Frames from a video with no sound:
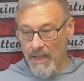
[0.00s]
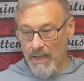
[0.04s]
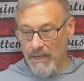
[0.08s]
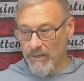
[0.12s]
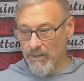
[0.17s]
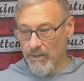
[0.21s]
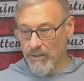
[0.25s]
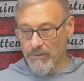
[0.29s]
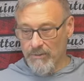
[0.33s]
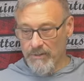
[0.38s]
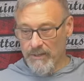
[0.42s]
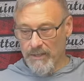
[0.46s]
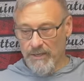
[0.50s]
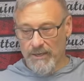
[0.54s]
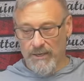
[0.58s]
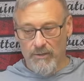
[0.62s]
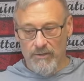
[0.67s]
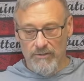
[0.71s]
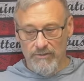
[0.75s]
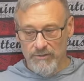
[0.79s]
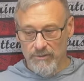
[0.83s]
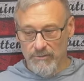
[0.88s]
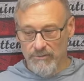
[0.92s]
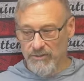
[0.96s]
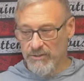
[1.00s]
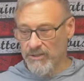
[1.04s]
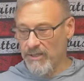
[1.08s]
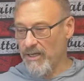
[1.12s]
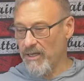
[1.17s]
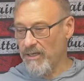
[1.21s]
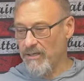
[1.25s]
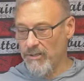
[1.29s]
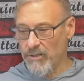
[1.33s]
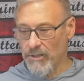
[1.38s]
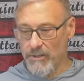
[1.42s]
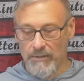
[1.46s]
You know, and then I also
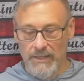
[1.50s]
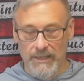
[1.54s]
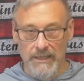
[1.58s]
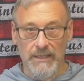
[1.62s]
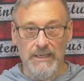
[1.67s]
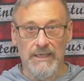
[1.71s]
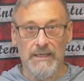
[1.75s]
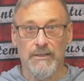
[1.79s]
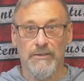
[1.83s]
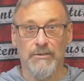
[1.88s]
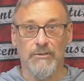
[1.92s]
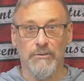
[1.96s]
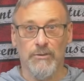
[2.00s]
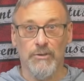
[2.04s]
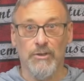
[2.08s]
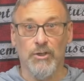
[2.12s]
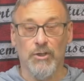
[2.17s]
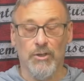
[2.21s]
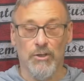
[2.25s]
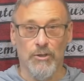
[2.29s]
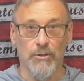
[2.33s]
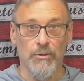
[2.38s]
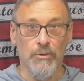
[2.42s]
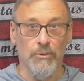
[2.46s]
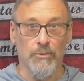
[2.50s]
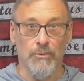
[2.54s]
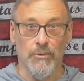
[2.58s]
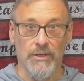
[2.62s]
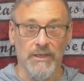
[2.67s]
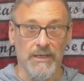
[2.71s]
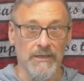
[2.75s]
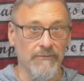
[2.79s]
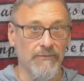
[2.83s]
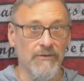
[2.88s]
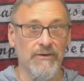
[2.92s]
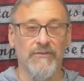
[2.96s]
said, you know, they need to include,
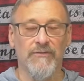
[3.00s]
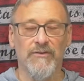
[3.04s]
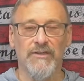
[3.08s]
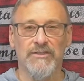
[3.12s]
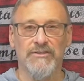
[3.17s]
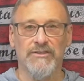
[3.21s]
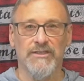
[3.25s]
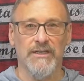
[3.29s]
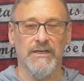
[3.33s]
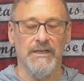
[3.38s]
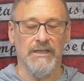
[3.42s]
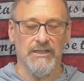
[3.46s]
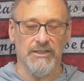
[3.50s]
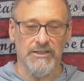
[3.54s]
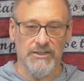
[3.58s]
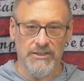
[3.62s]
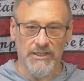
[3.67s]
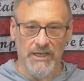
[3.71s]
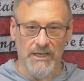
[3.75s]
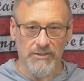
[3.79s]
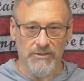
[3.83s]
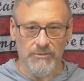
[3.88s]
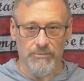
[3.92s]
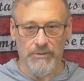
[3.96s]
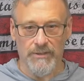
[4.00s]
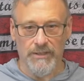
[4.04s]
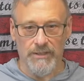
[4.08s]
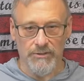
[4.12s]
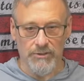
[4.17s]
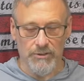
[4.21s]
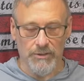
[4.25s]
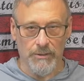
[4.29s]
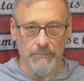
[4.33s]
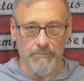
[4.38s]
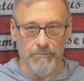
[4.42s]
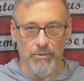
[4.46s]
even if it's an accessory that
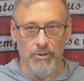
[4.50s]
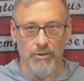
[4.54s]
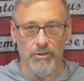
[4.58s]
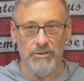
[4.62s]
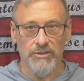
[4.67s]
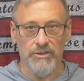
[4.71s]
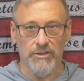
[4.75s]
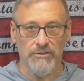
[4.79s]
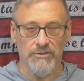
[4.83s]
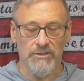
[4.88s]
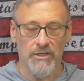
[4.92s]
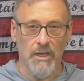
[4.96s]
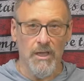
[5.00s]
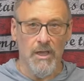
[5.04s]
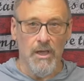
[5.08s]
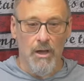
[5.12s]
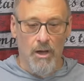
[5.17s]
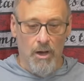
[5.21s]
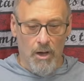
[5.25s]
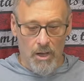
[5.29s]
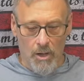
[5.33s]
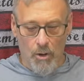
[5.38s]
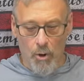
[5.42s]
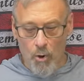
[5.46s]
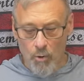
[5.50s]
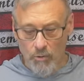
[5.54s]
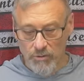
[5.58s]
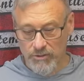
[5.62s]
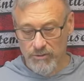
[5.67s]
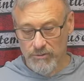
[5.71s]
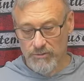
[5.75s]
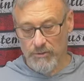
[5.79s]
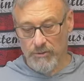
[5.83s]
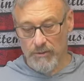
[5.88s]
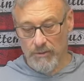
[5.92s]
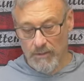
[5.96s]
you can purchase, a
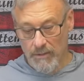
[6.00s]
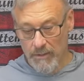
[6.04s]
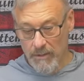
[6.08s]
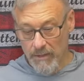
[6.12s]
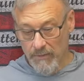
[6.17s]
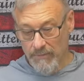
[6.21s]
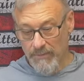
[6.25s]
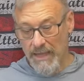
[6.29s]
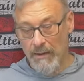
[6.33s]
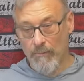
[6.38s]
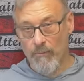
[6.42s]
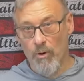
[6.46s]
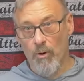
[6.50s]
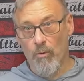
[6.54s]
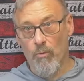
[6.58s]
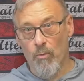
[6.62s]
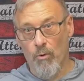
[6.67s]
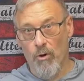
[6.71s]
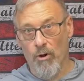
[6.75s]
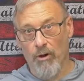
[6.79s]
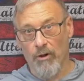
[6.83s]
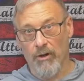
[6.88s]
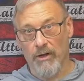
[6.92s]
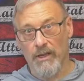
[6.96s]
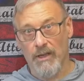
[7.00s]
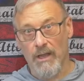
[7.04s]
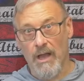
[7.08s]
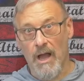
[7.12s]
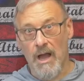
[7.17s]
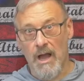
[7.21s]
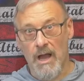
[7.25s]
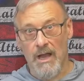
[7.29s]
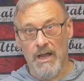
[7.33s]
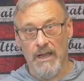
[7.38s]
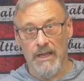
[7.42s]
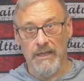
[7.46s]
holster that will work
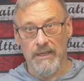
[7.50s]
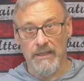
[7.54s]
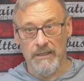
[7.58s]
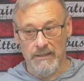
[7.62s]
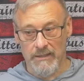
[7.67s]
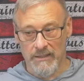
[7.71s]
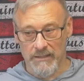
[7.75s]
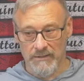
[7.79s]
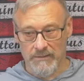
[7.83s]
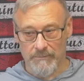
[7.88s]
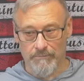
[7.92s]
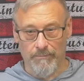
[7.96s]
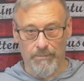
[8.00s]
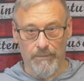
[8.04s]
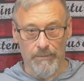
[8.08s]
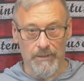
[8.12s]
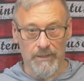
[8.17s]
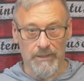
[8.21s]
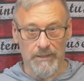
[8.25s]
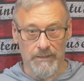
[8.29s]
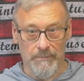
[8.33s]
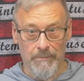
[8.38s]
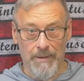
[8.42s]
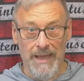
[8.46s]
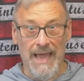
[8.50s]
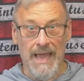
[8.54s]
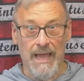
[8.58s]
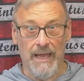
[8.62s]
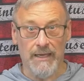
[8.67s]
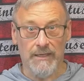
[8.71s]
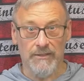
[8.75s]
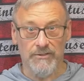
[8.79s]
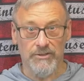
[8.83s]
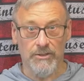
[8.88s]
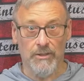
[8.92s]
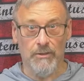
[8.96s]
uh, in this in the
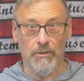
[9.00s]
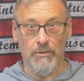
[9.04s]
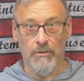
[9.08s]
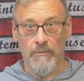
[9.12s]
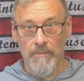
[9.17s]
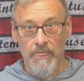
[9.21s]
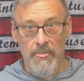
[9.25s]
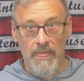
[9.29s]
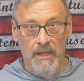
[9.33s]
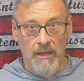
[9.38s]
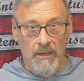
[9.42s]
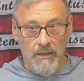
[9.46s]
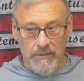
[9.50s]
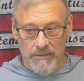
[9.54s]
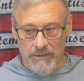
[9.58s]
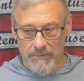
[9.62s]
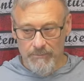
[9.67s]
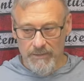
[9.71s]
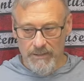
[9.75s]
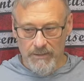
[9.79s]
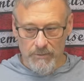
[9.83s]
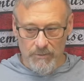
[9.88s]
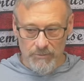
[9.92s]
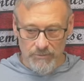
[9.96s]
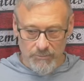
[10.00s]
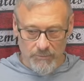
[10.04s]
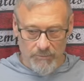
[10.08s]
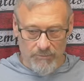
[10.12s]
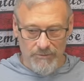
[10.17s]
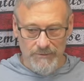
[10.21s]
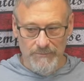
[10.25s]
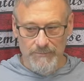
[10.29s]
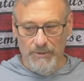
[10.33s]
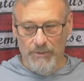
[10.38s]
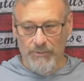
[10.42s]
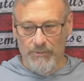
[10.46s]
bag. So to me, those are
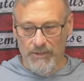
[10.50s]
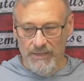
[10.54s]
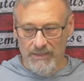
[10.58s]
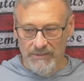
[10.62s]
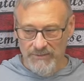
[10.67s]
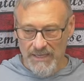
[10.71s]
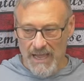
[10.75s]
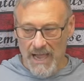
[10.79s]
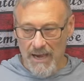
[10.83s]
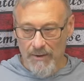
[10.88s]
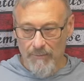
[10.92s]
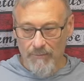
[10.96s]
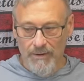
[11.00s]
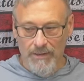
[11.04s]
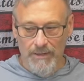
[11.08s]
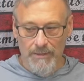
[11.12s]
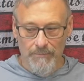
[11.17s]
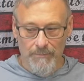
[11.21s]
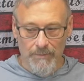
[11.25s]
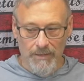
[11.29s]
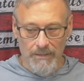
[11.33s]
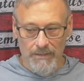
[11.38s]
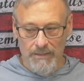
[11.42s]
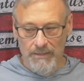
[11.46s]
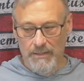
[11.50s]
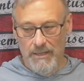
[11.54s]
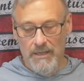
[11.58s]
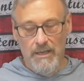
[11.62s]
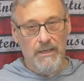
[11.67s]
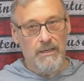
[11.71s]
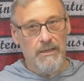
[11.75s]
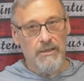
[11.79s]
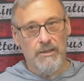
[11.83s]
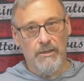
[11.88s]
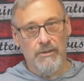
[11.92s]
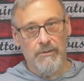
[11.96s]
some of the things I recommended.
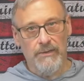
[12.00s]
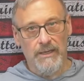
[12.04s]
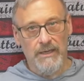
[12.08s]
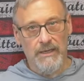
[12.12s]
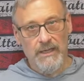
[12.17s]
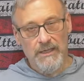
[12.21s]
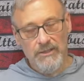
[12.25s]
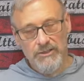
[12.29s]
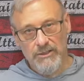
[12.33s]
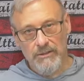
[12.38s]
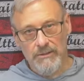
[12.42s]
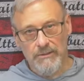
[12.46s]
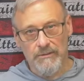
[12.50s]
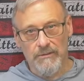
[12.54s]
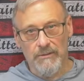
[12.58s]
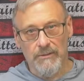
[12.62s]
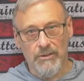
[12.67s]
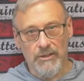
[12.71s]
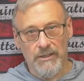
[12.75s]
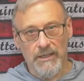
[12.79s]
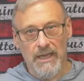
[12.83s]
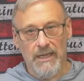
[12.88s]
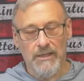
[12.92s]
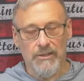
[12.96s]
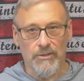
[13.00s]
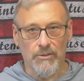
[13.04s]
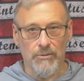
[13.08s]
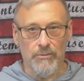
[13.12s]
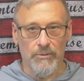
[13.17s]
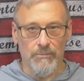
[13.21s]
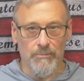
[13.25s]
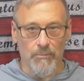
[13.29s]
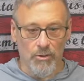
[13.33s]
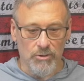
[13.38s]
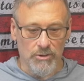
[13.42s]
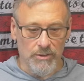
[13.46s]
You know, then they should look at
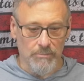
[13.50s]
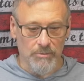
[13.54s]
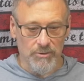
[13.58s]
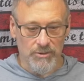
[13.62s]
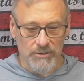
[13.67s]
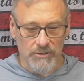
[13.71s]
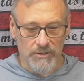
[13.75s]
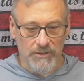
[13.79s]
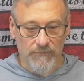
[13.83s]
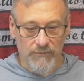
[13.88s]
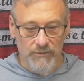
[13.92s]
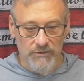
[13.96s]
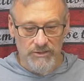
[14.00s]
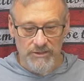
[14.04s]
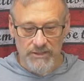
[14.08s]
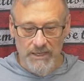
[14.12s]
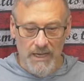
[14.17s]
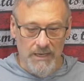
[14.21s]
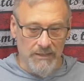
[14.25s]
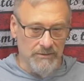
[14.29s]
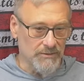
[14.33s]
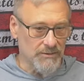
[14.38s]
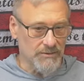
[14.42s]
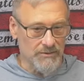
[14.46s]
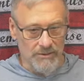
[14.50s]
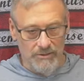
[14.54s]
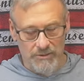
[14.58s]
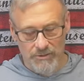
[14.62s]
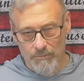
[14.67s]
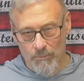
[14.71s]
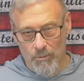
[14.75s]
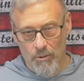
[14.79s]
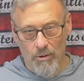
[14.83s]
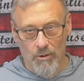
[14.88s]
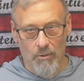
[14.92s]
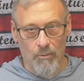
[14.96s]
doing multiple different sizes, a
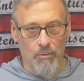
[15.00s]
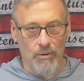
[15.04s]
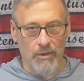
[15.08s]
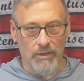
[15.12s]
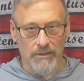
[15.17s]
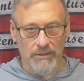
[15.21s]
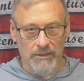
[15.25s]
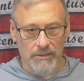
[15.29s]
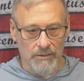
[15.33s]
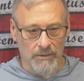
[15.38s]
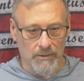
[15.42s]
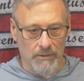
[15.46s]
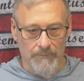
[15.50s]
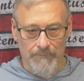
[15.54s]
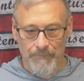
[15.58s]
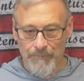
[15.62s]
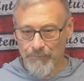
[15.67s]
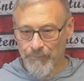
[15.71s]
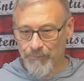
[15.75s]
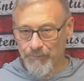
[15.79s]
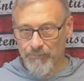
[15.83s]
small one, you know,